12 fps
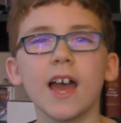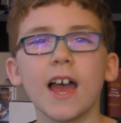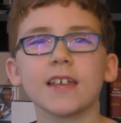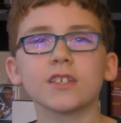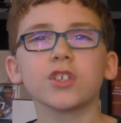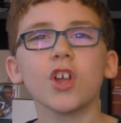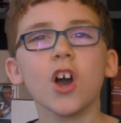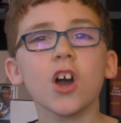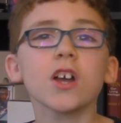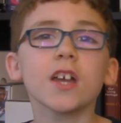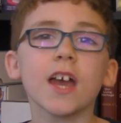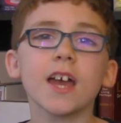As
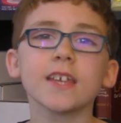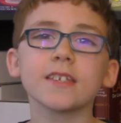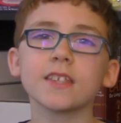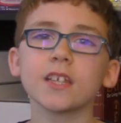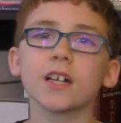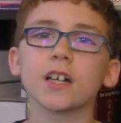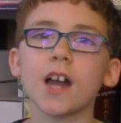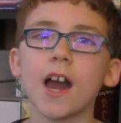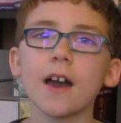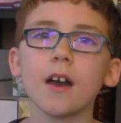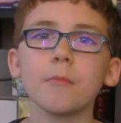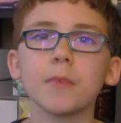long as the
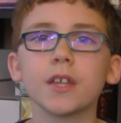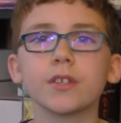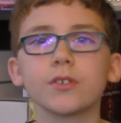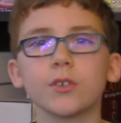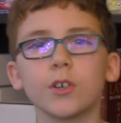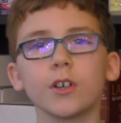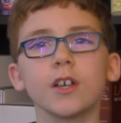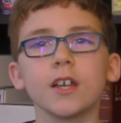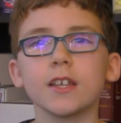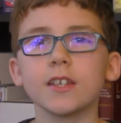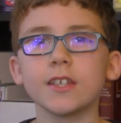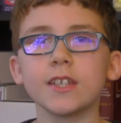commenter
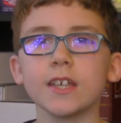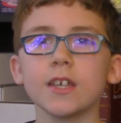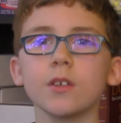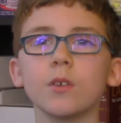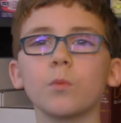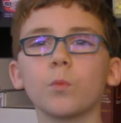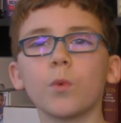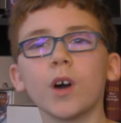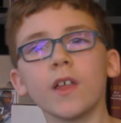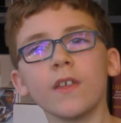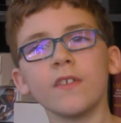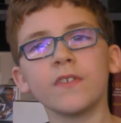did
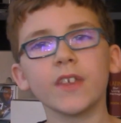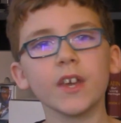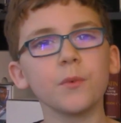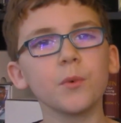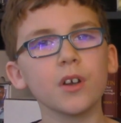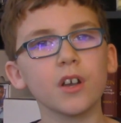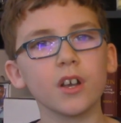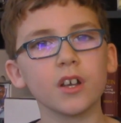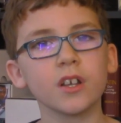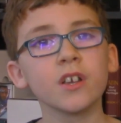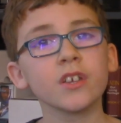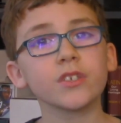what they
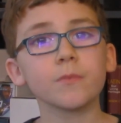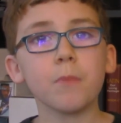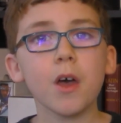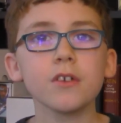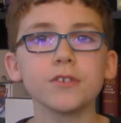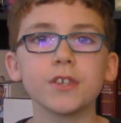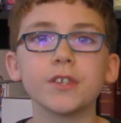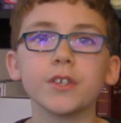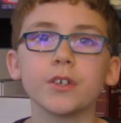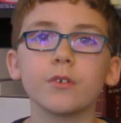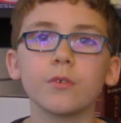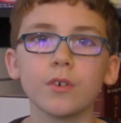were supposed to
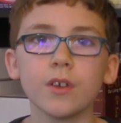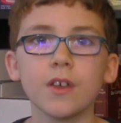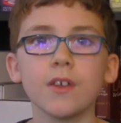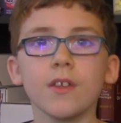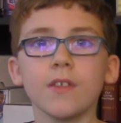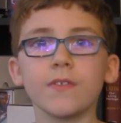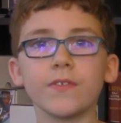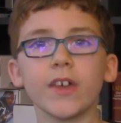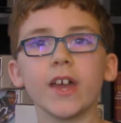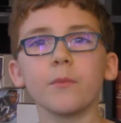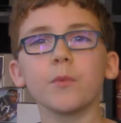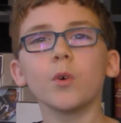do,
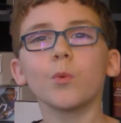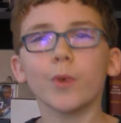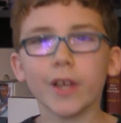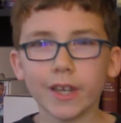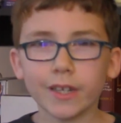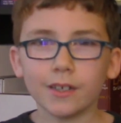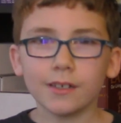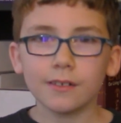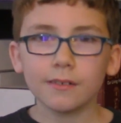they will win.